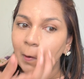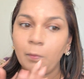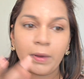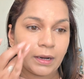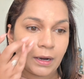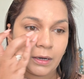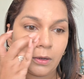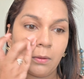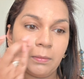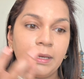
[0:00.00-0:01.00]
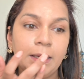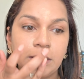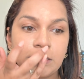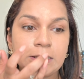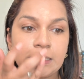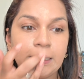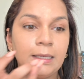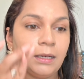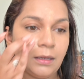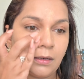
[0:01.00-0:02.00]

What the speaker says: where I normally conceal